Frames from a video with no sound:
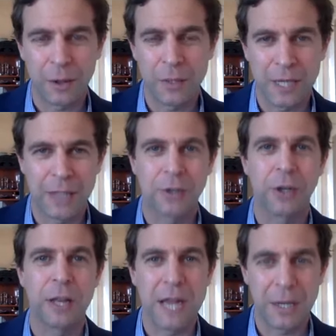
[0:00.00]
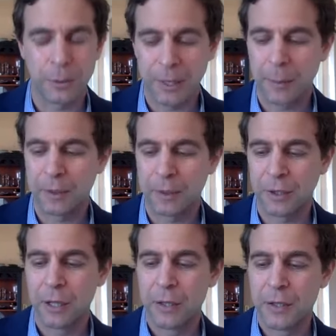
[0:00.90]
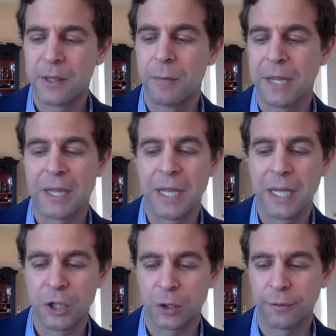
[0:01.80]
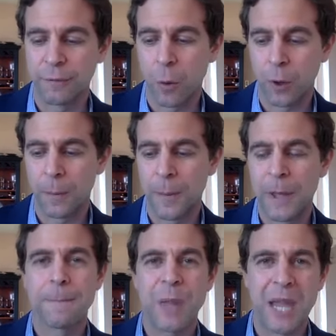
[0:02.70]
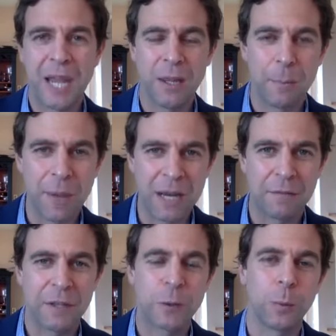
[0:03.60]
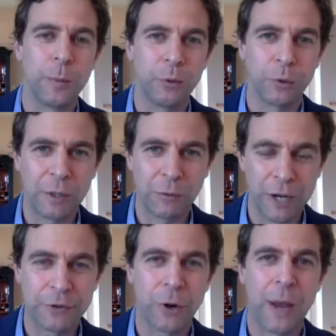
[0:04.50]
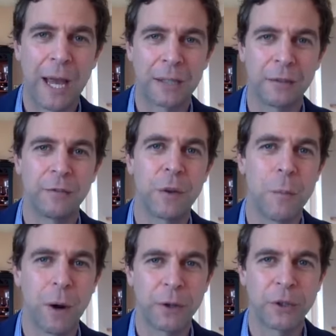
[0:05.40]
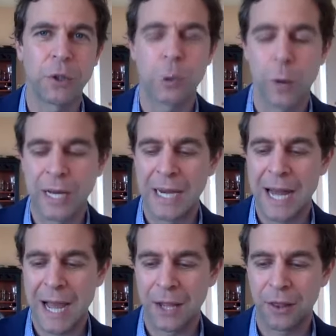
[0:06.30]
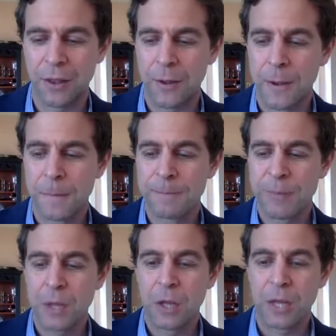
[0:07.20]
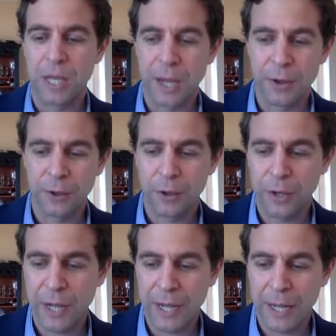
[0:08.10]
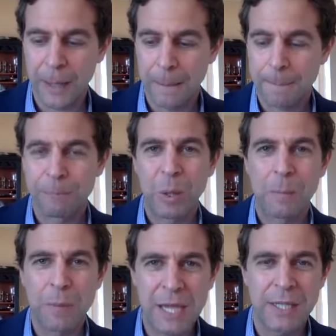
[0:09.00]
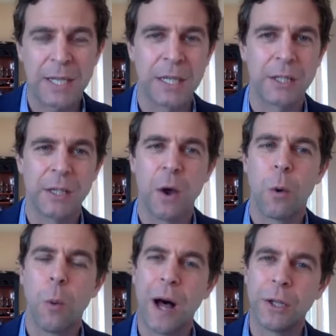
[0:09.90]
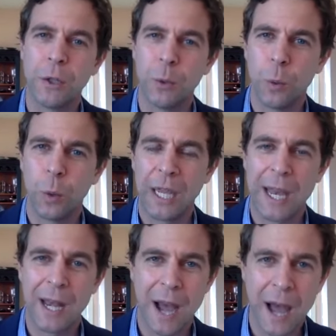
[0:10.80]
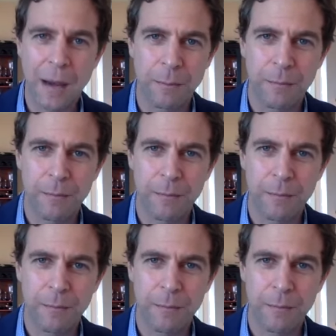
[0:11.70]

to get answered and then you'll be able to submit the initial form and the benefits will be re retroactive to March 29th. The other uh, piece is while you cannot